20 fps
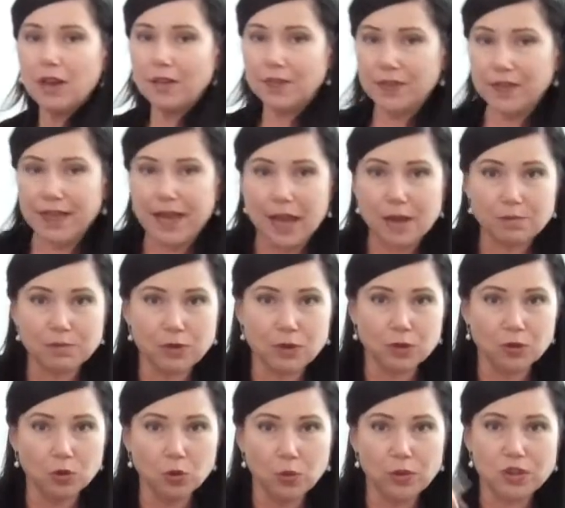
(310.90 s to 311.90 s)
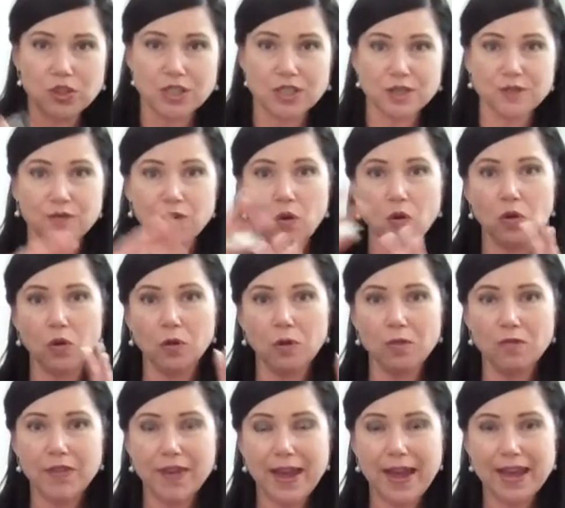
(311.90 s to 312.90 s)
like the ampule, which is
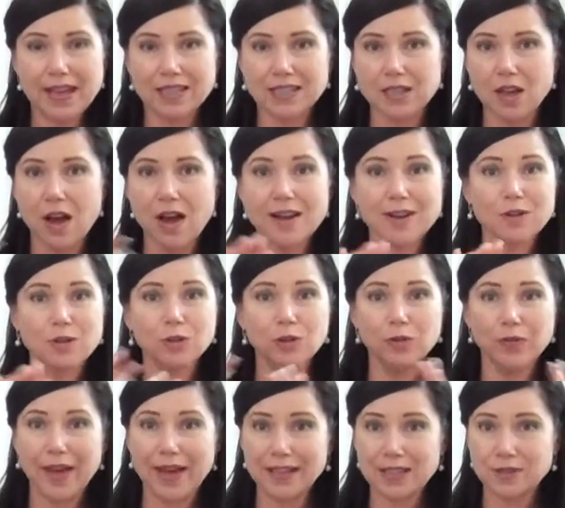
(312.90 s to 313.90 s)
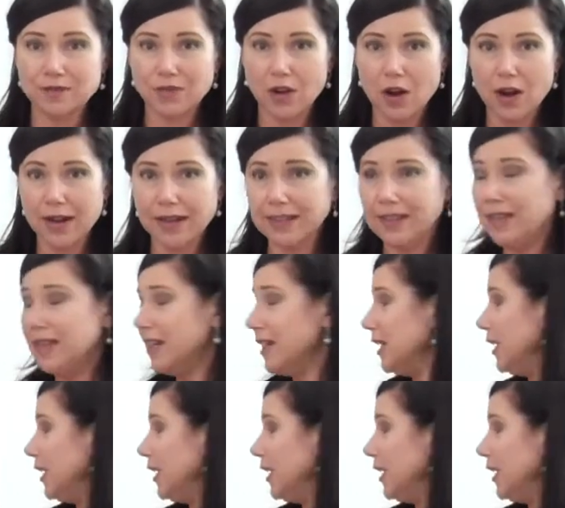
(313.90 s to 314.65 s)
for the hair cycle, that's fine.